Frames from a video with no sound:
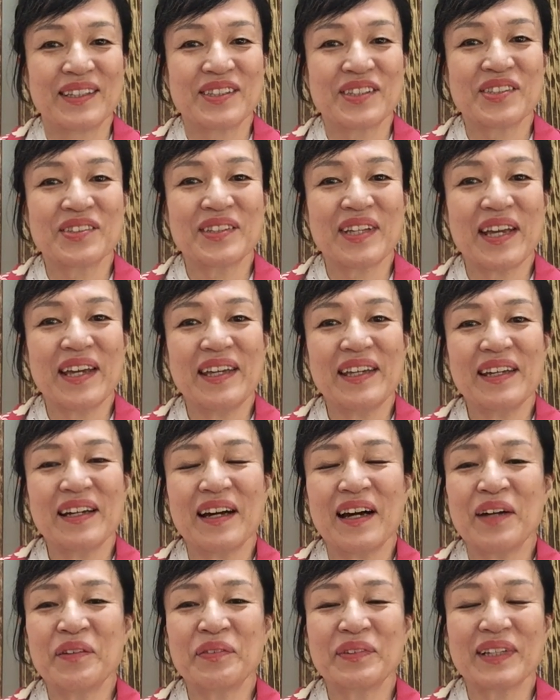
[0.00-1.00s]
Today,
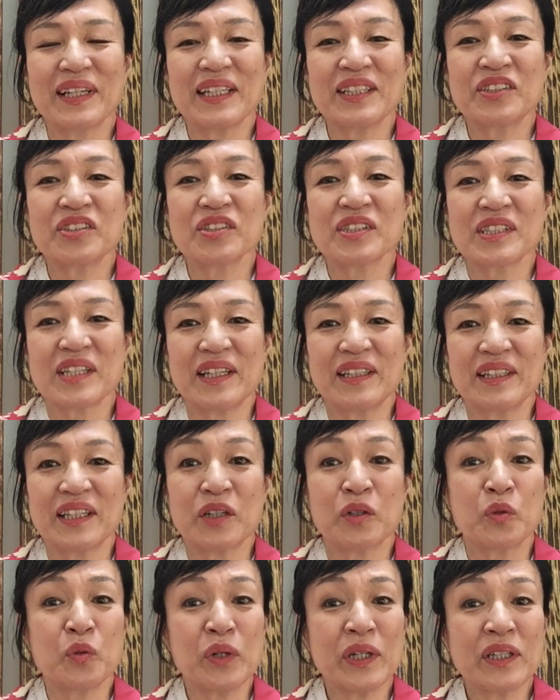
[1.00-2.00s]
I would like to send
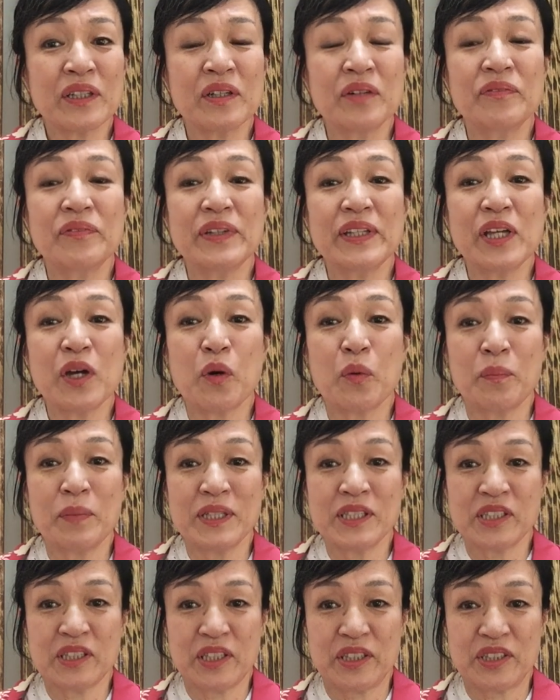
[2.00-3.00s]
a quick video
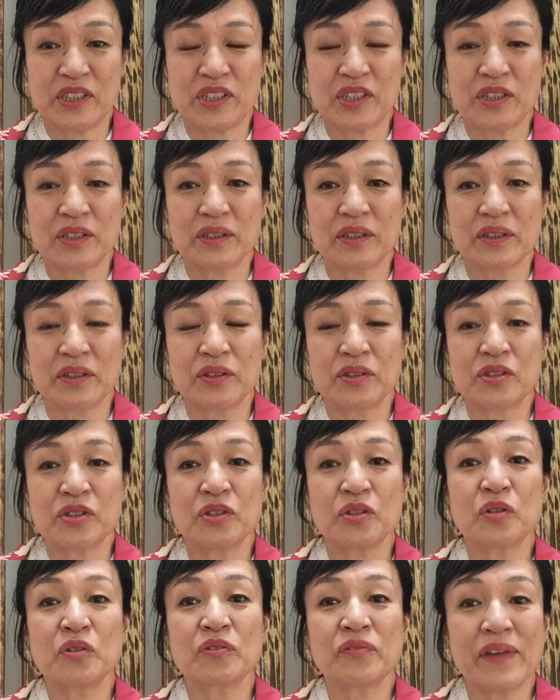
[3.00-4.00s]
message
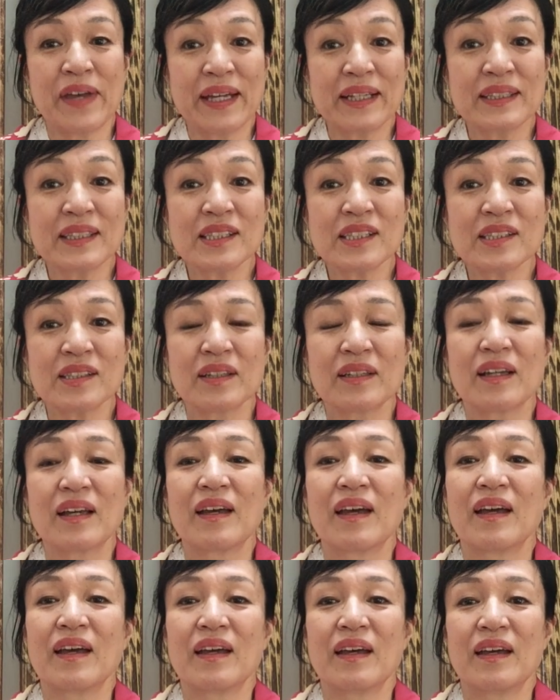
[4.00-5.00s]
to fans,
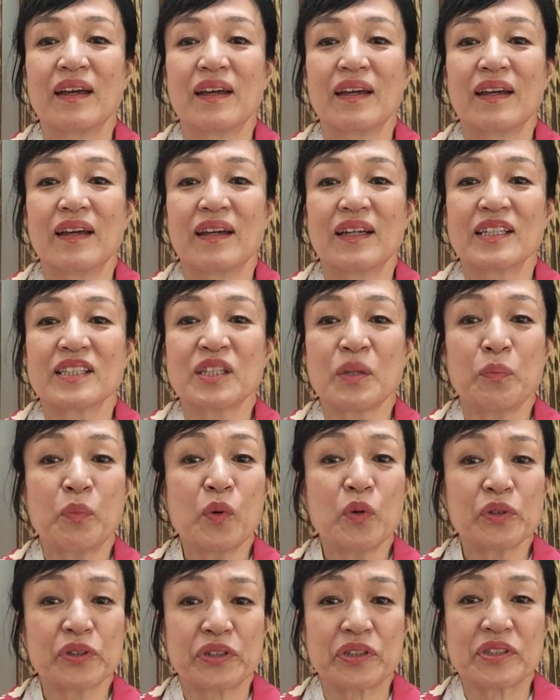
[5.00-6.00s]

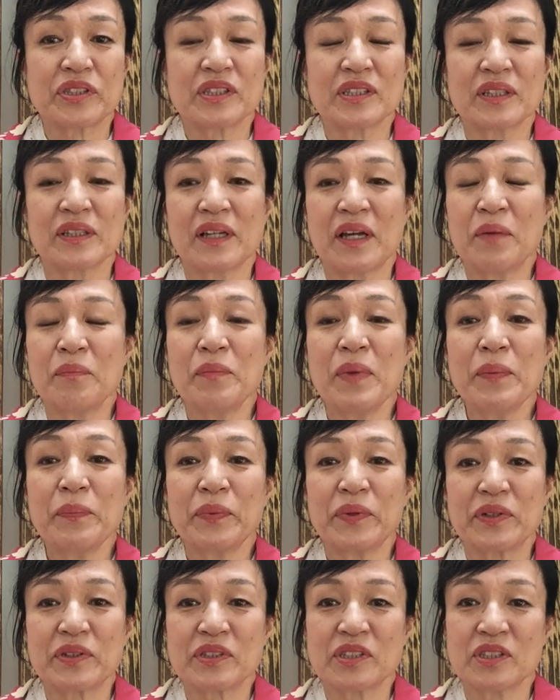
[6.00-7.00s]
supporters, and
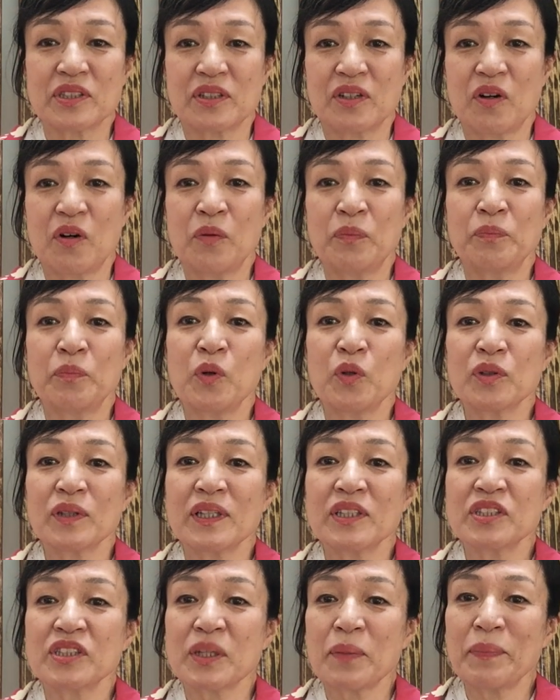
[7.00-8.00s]
members of
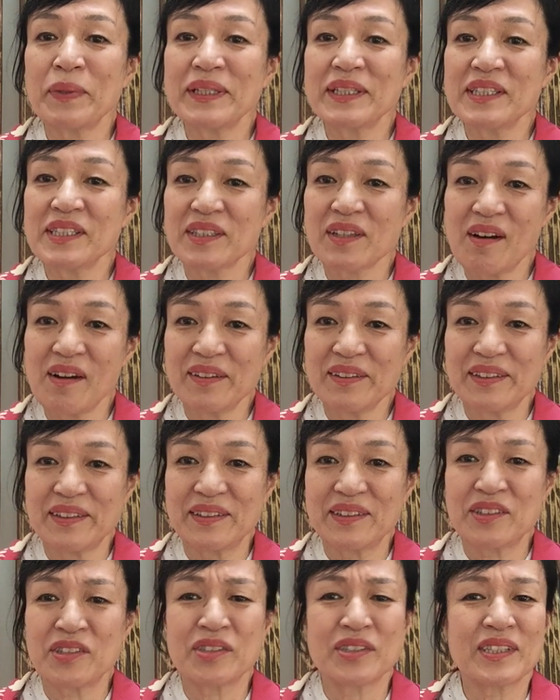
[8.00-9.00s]
Portland Japanese
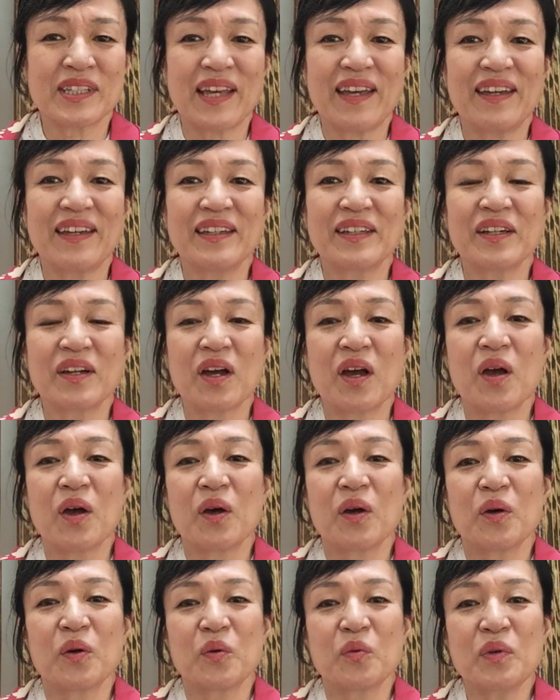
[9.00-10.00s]
Garden to say,
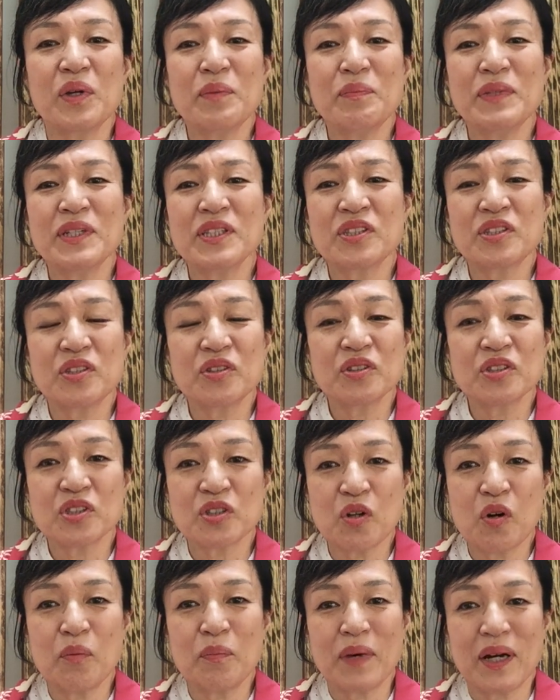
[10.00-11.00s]
we miss you
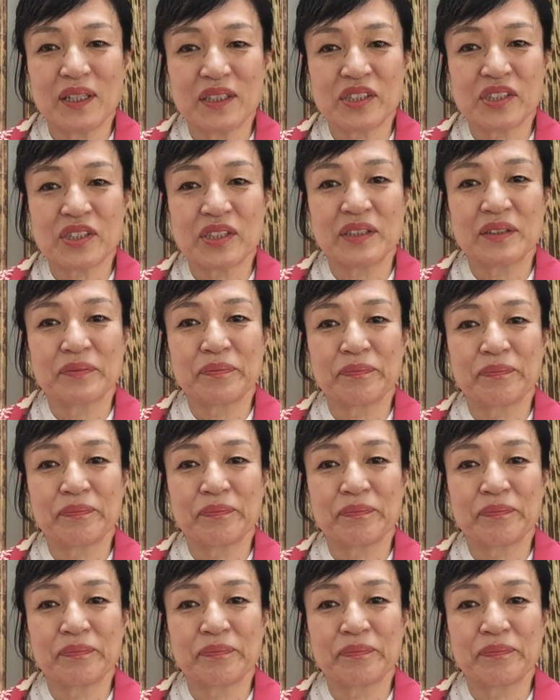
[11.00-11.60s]
so much.